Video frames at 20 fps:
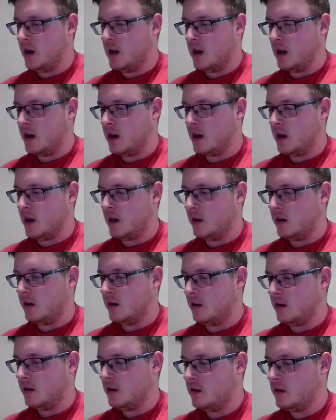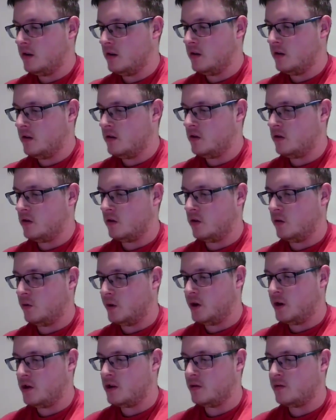And so
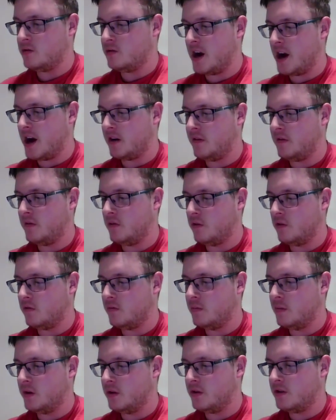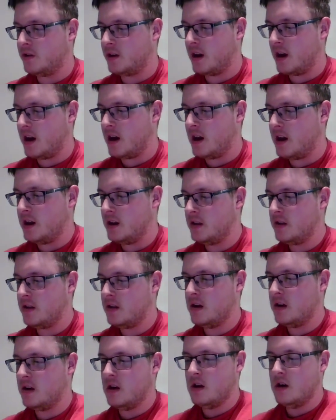when you subtract 4 from both
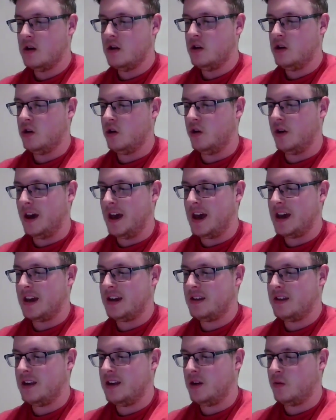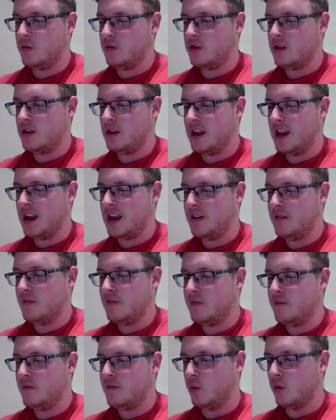sides, you get x equals
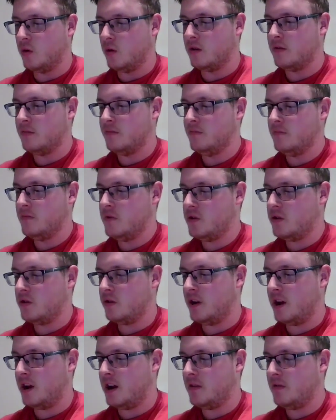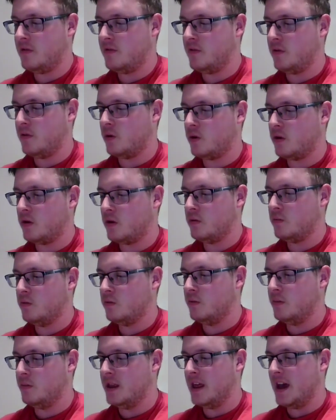negative 4. So negative 4
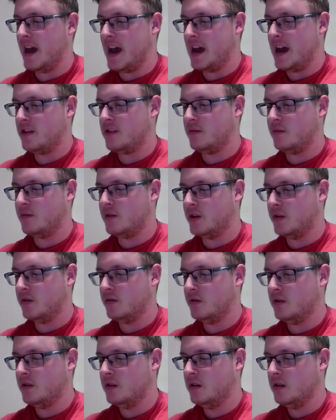would be the asymptote.